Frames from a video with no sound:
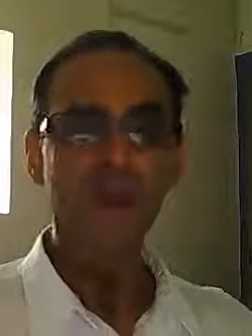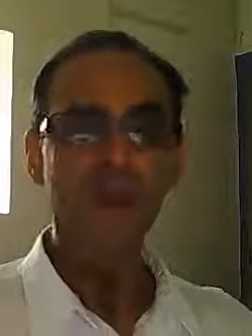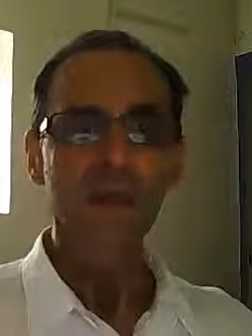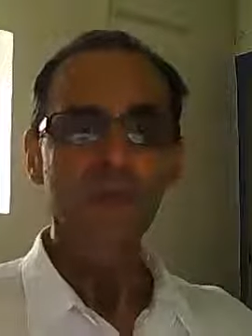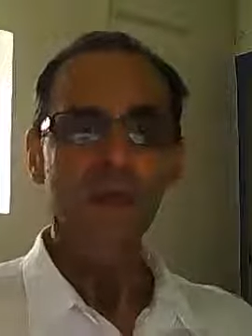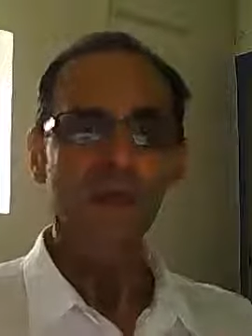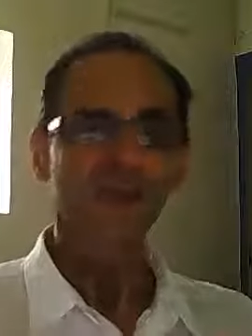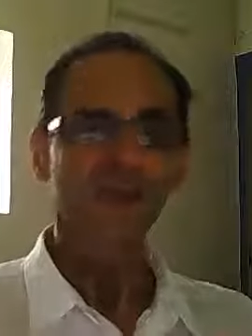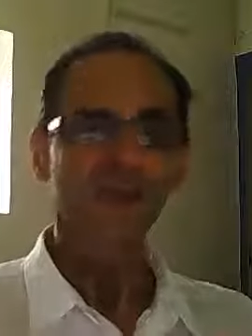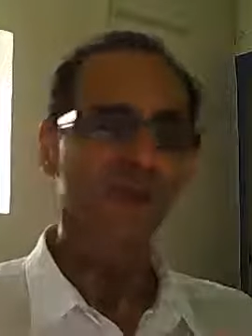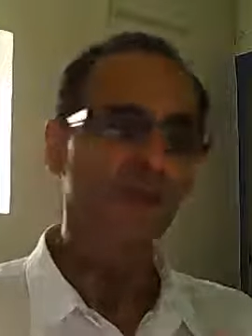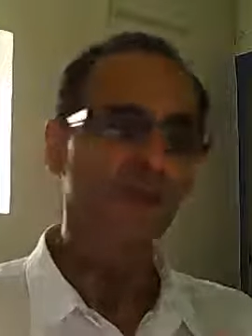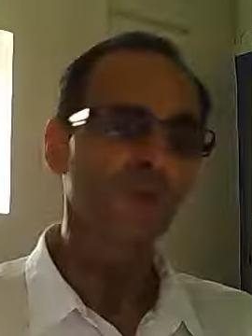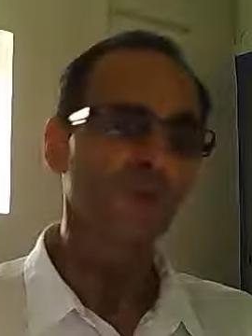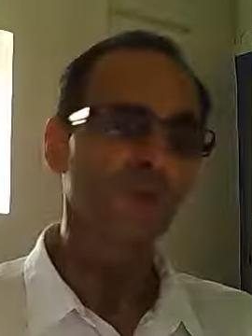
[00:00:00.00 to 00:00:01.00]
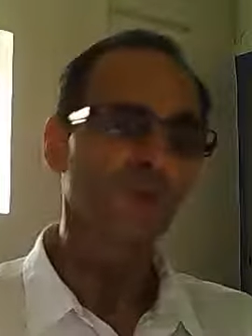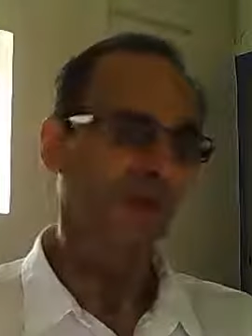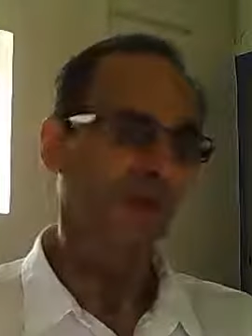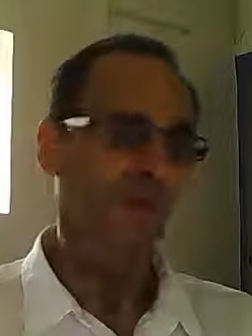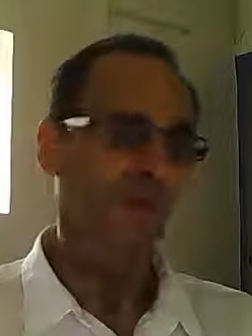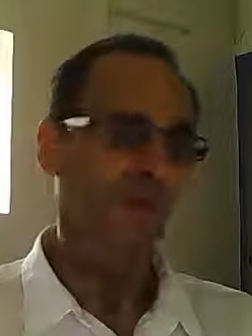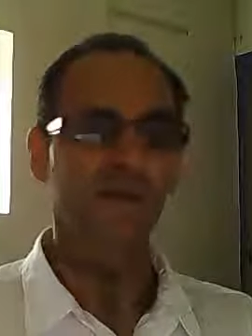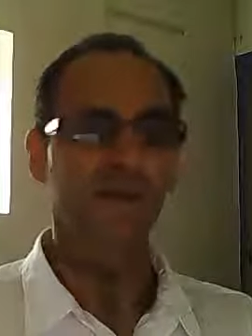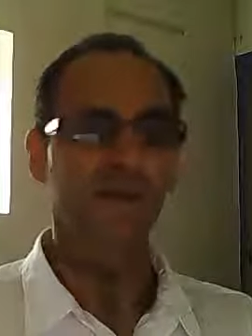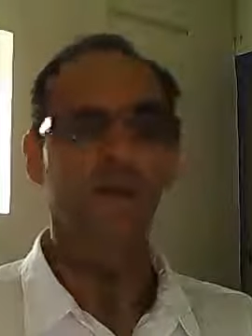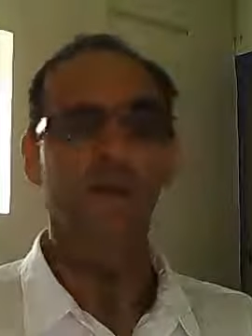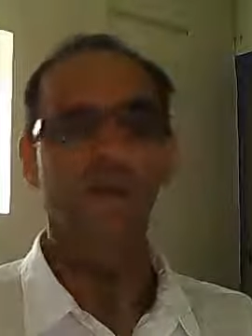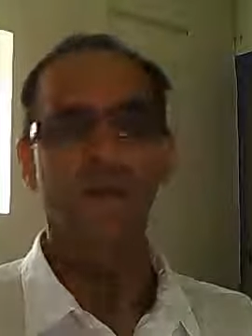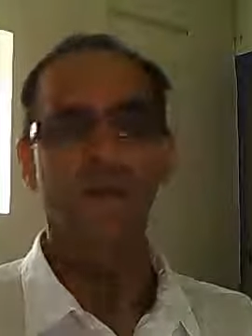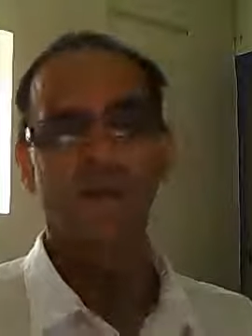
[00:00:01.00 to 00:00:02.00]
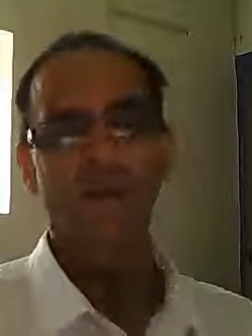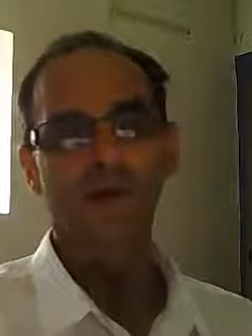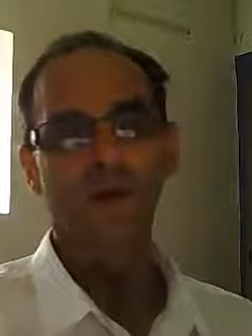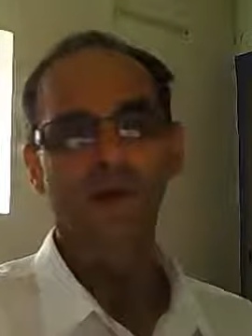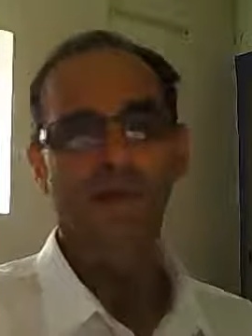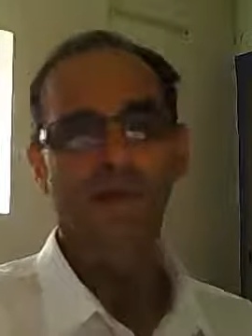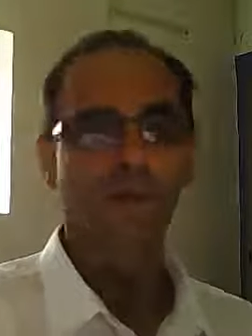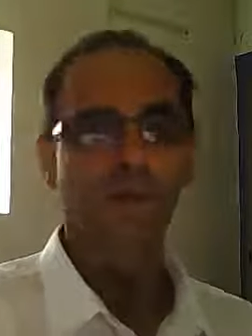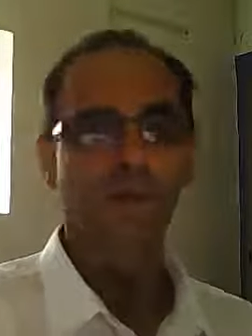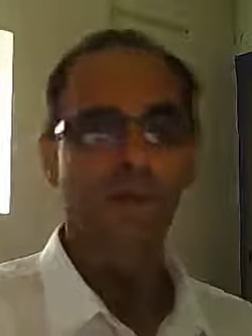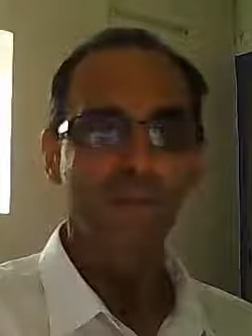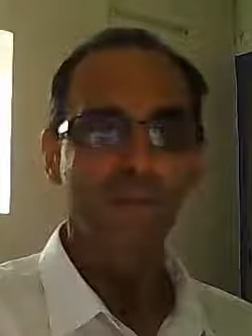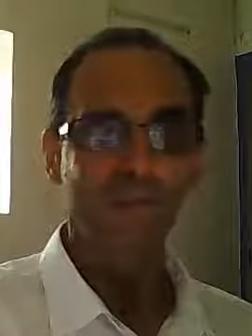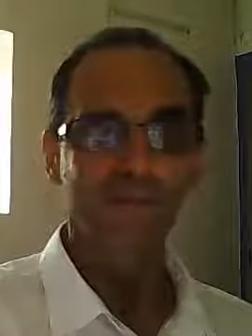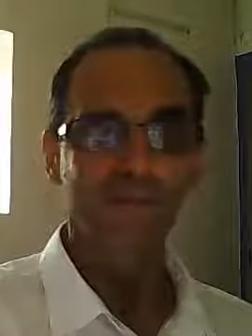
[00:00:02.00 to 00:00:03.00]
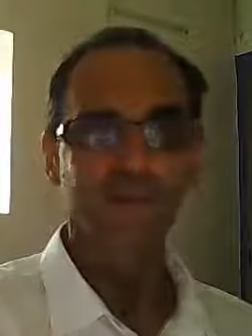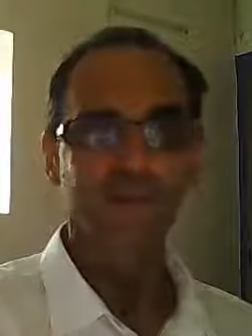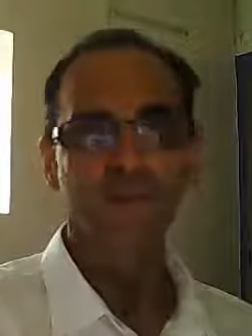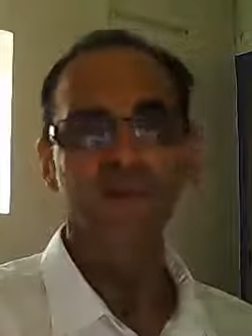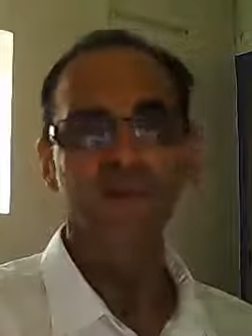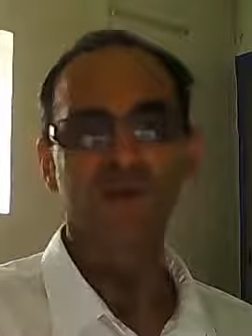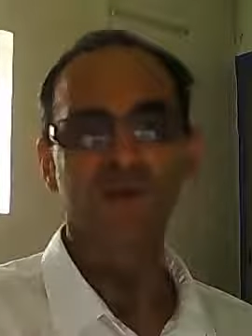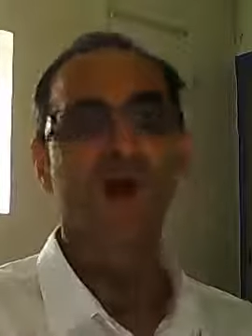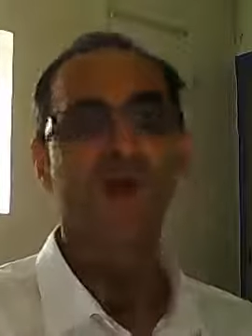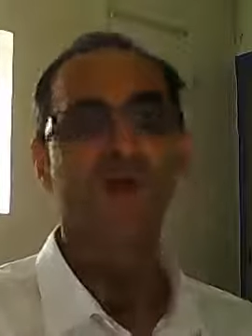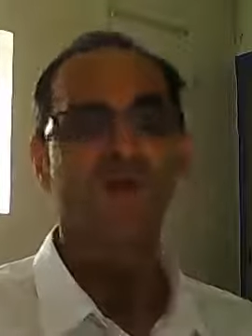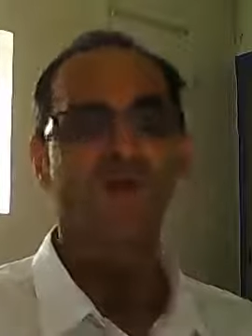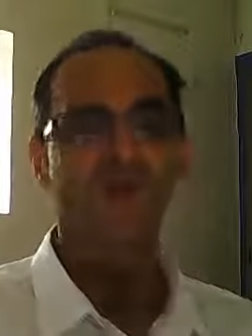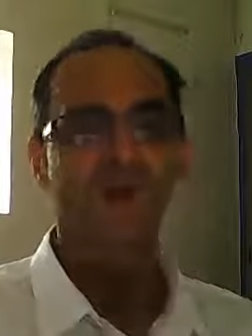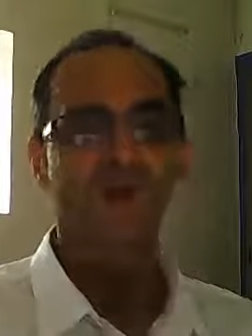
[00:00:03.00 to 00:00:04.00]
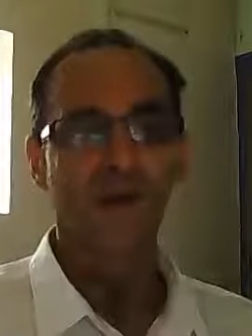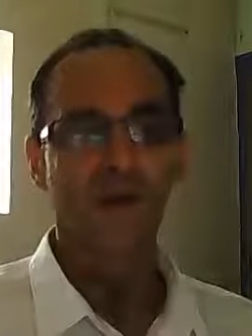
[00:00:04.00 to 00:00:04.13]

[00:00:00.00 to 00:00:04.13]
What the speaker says: There are two parts: the part of the maintenance of the